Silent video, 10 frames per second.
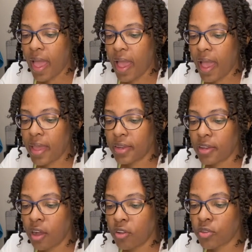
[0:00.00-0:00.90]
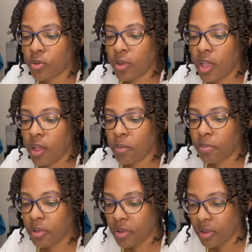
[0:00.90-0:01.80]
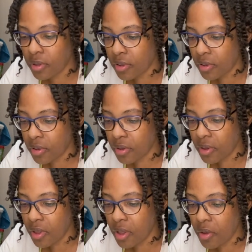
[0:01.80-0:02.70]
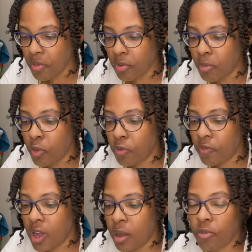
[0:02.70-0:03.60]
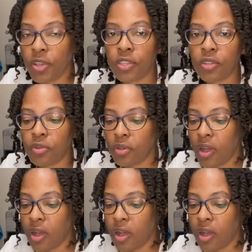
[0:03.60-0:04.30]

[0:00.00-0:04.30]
And it also helps remove residue.